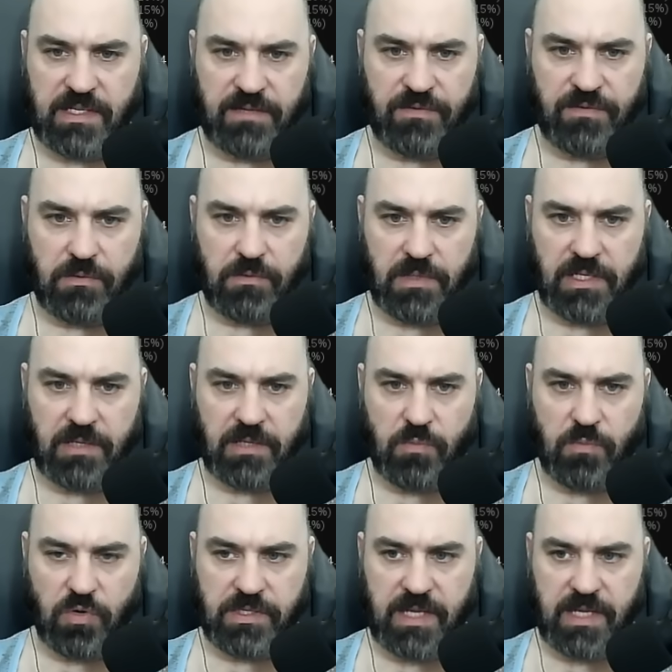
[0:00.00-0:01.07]
If you needed
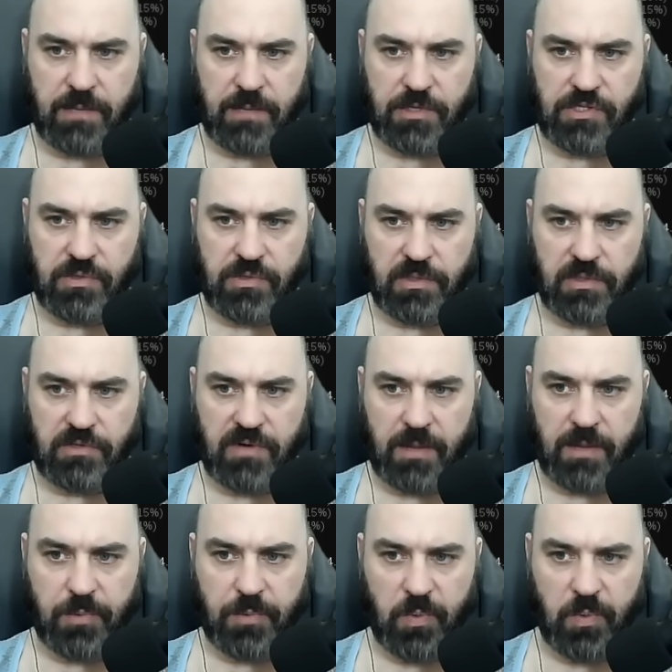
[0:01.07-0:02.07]
more damage, you could drop